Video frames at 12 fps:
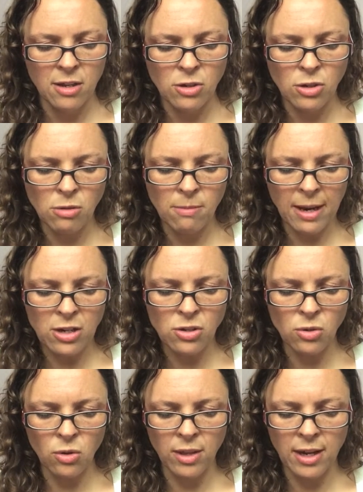to make
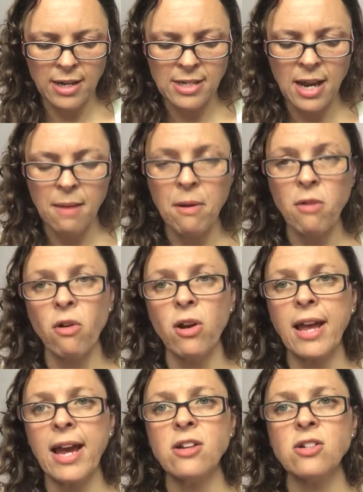sure that I take my row
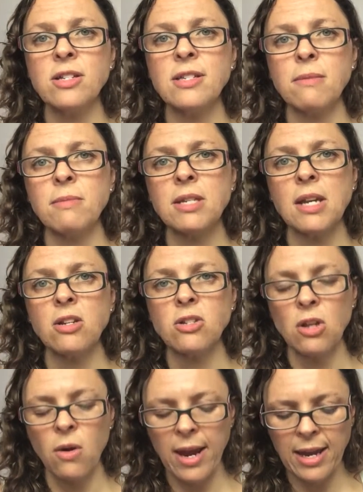gauge at some stage,
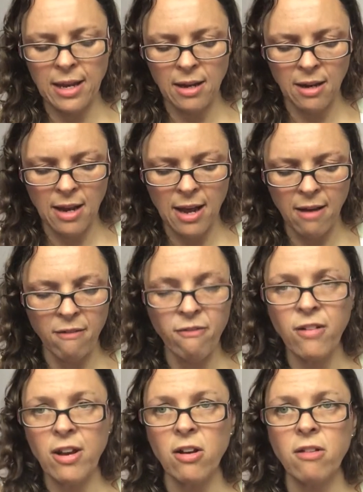so I can
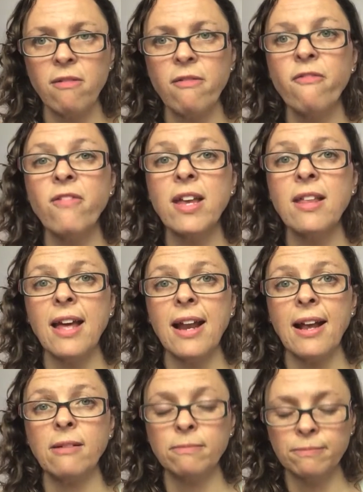figure that out.